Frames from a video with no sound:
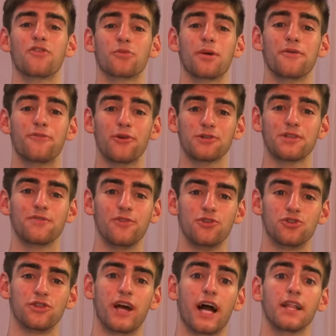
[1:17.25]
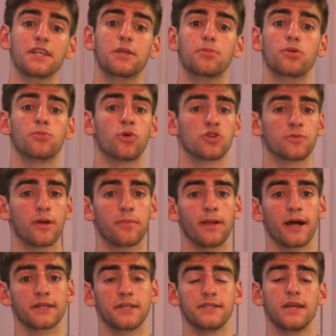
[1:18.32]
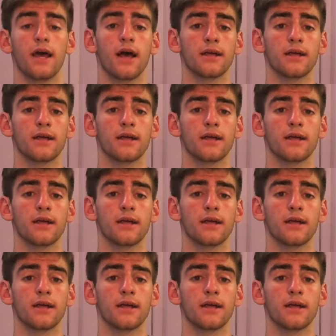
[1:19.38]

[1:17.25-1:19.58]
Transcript: For my first infusion, I like to brew most of my black teas